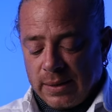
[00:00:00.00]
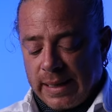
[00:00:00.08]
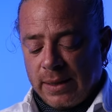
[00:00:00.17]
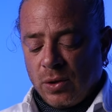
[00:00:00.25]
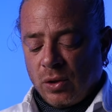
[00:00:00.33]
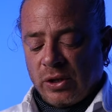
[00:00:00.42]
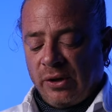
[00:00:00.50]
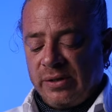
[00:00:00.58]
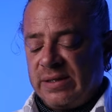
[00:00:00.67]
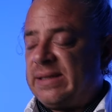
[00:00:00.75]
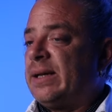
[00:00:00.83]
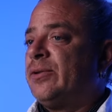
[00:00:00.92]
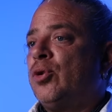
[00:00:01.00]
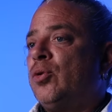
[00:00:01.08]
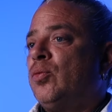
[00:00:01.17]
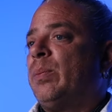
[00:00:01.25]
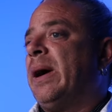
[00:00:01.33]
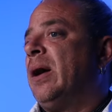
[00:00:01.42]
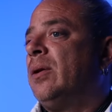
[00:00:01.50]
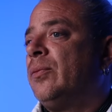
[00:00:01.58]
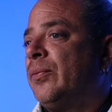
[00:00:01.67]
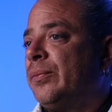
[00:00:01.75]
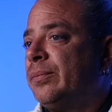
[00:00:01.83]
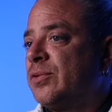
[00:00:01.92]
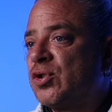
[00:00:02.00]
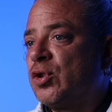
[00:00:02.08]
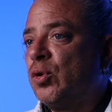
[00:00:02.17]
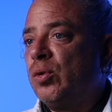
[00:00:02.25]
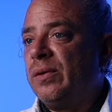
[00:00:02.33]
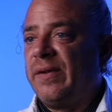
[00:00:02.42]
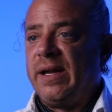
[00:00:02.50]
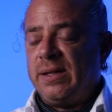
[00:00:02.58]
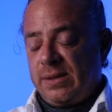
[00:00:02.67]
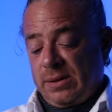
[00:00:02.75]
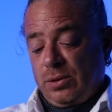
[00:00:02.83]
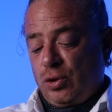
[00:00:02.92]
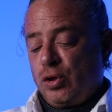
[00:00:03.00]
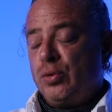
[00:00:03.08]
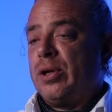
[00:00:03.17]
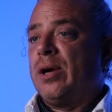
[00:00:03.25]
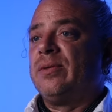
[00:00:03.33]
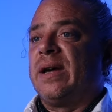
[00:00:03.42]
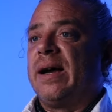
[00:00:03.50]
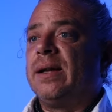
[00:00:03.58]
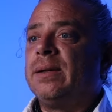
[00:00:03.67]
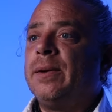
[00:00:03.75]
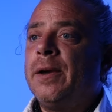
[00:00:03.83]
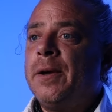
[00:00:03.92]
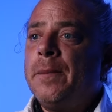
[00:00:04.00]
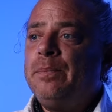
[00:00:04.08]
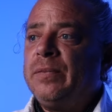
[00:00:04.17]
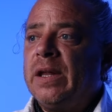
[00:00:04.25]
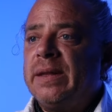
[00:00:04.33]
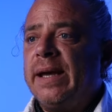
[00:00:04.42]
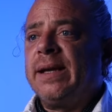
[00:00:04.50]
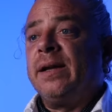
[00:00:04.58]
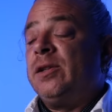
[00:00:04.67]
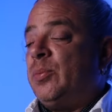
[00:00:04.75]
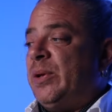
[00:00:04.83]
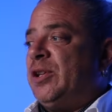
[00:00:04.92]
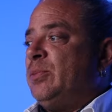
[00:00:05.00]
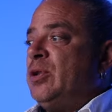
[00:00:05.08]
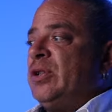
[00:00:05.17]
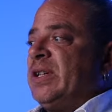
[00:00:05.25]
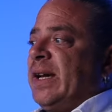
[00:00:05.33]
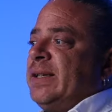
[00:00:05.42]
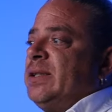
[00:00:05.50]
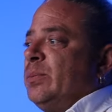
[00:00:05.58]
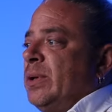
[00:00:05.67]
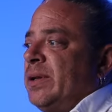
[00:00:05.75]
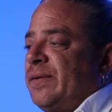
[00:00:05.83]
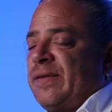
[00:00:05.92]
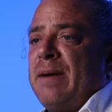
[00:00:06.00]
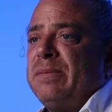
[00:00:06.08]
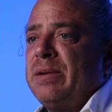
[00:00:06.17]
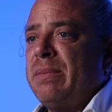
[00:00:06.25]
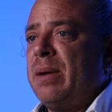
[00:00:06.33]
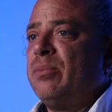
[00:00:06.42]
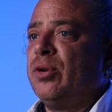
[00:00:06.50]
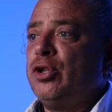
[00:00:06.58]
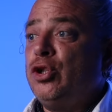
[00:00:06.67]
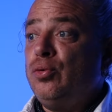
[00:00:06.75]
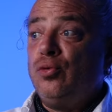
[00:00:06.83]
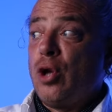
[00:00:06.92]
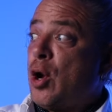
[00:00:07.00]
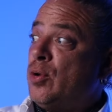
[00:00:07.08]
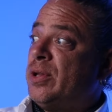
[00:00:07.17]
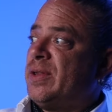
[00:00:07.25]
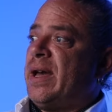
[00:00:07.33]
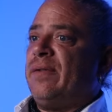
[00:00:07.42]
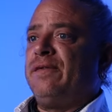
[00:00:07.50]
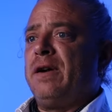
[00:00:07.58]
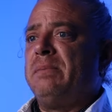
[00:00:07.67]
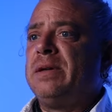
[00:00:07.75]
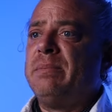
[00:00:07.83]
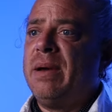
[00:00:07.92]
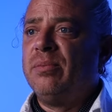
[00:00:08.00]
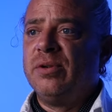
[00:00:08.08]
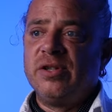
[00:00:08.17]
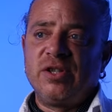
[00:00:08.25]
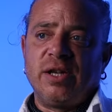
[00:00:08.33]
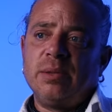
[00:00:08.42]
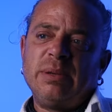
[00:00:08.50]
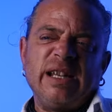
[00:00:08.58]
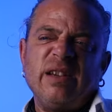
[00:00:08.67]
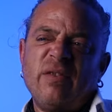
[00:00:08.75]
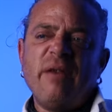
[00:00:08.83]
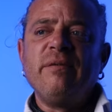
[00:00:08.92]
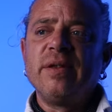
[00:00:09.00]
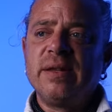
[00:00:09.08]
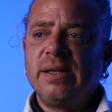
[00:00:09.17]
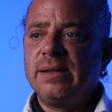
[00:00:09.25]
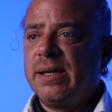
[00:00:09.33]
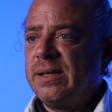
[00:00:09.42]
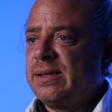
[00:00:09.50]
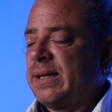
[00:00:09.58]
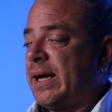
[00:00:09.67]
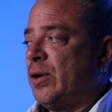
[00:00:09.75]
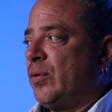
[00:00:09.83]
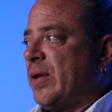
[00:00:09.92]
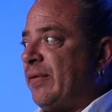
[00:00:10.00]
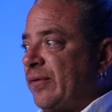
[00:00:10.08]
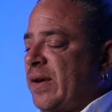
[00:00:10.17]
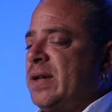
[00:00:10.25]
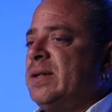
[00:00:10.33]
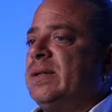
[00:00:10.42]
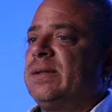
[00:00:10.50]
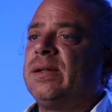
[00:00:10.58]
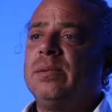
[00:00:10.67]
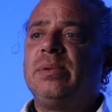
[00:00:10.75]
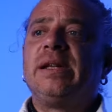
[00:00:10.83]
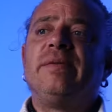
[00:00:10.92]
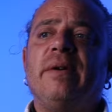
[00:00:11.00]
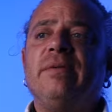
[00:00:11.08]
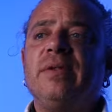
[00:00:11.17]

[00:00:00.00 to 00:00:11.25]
They're not going to tell you about school events, you know that they're going to be communicating with a family member and you know that that family member is going to believe everything they say or that friend is going to believe